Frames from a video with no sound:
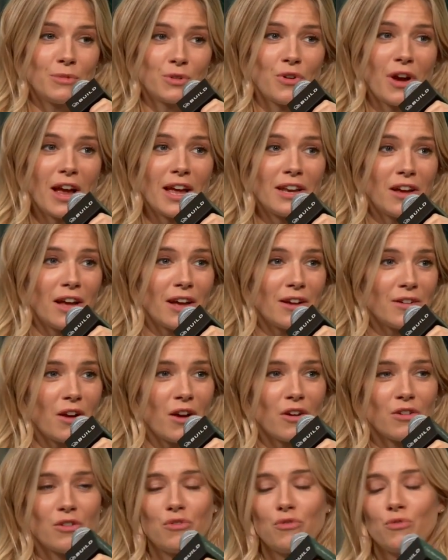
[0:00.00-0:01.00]
Gray and I
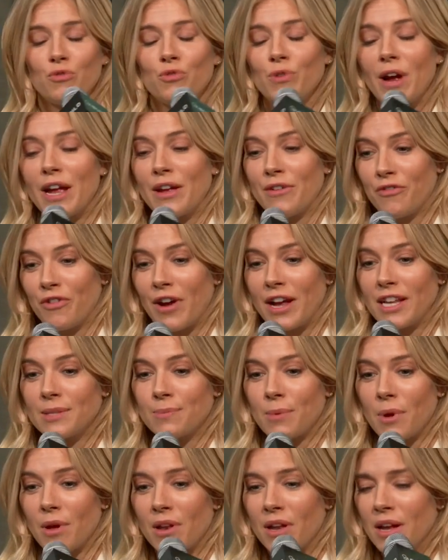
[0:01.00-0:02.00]
are great friends,
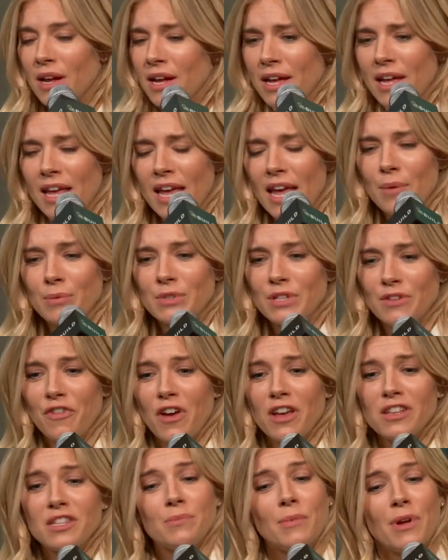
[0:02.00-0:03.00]
but it was the
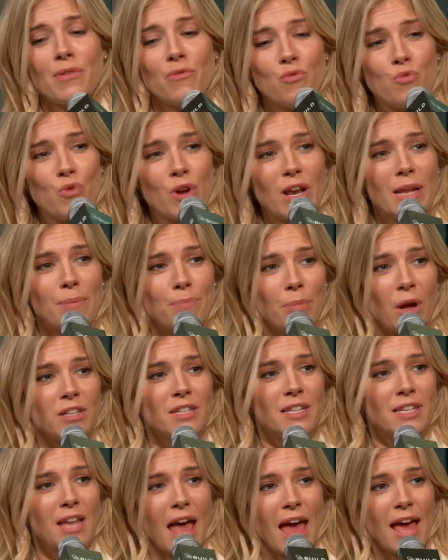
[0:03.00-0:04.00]
first time I really
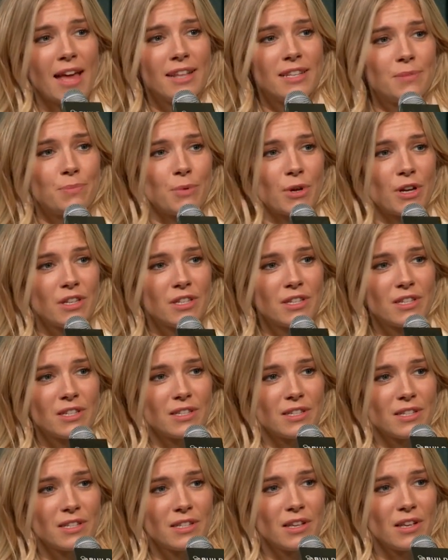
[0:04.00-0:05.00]
butted heads
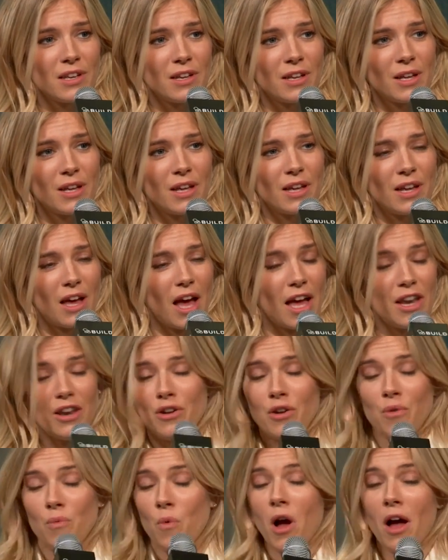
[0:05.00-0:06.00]
because I
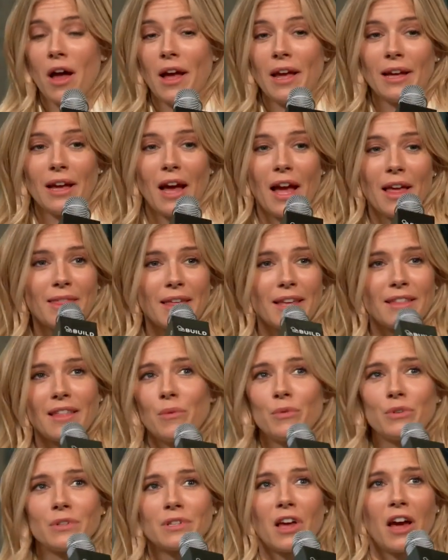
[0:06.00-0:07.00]
don't know why. I think
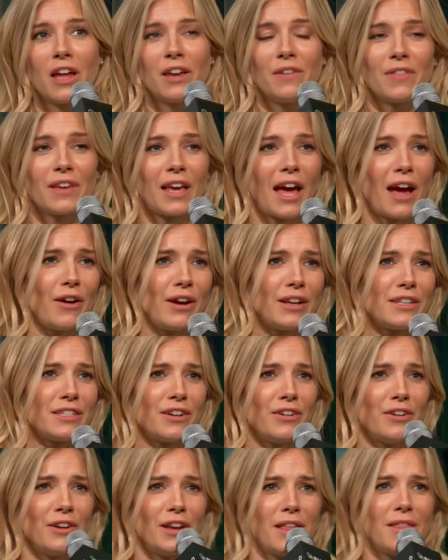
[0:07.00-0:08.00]
that was kind of the
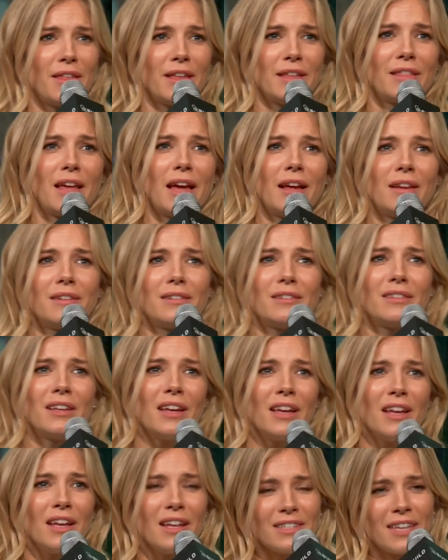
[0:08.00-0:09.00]
character, and I think that
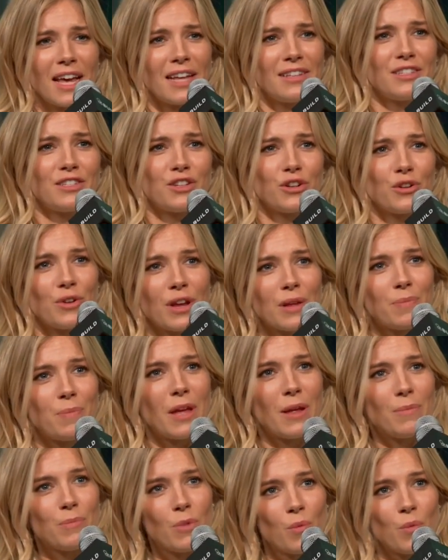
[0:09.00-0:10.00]
tends to creep
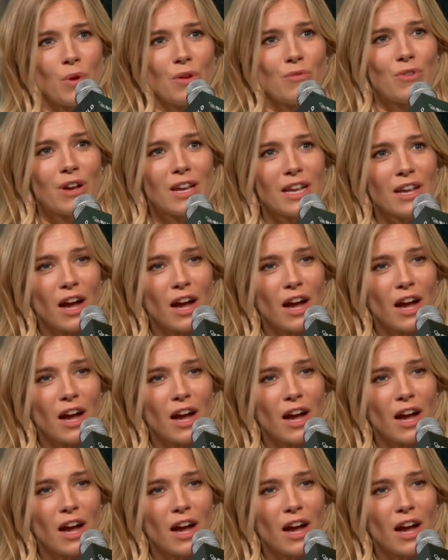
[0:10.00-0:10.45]
in. But we